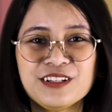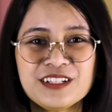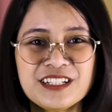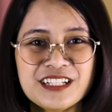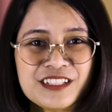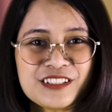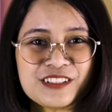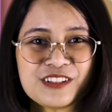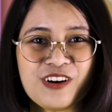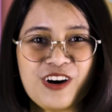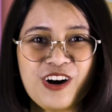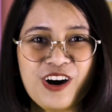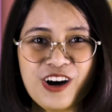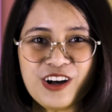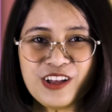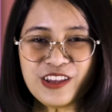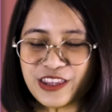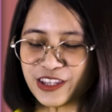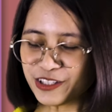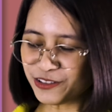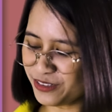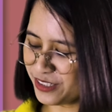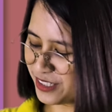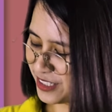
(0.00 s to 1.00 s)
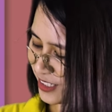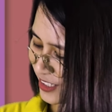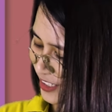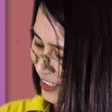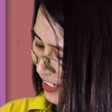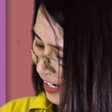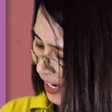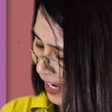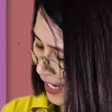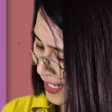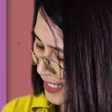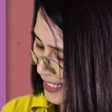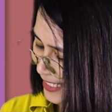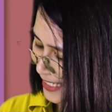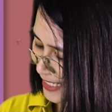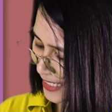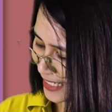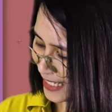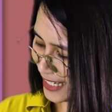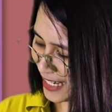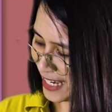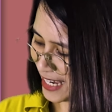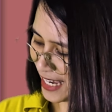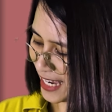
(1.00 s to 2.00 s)
at all those dots
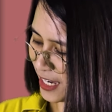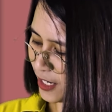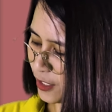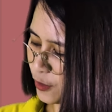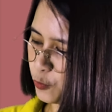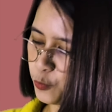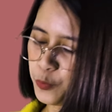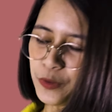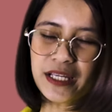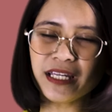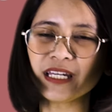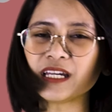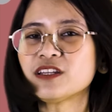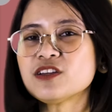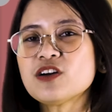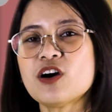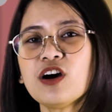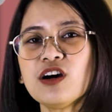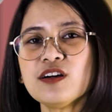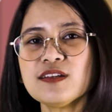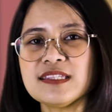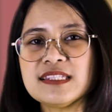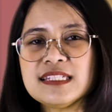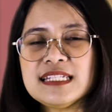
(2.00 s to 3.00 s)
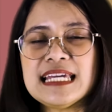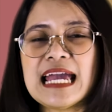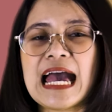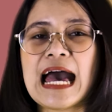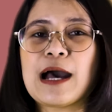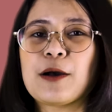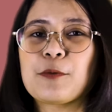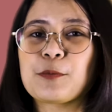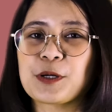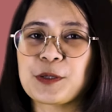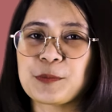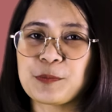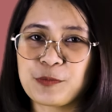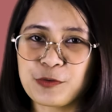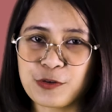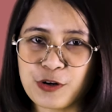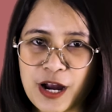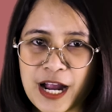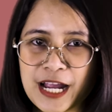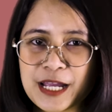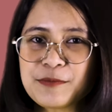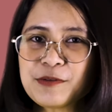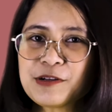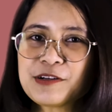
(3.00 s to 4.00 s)
again. We can all see our
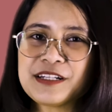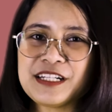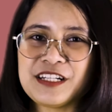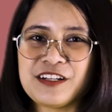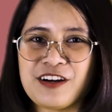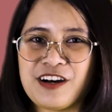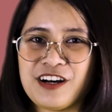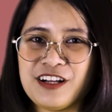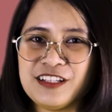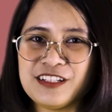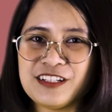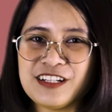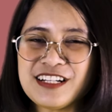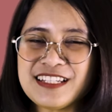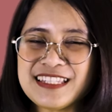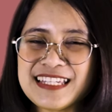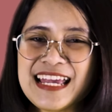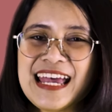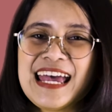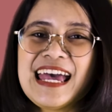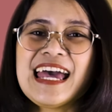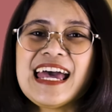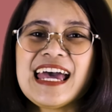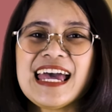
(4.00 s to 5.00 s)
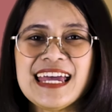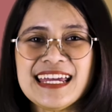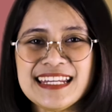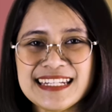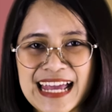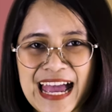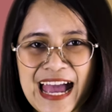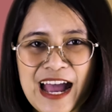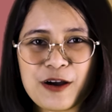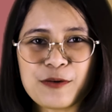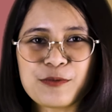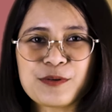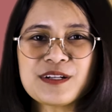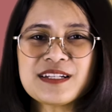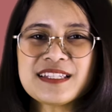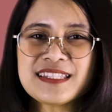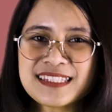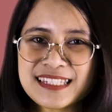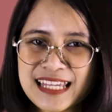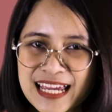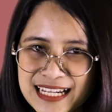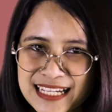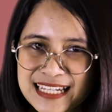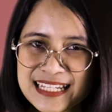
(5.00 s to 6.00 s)
primary colors and our
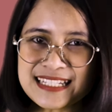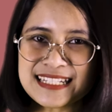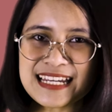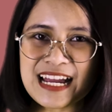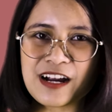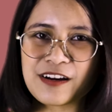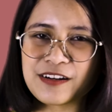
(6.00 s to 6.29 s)
secondary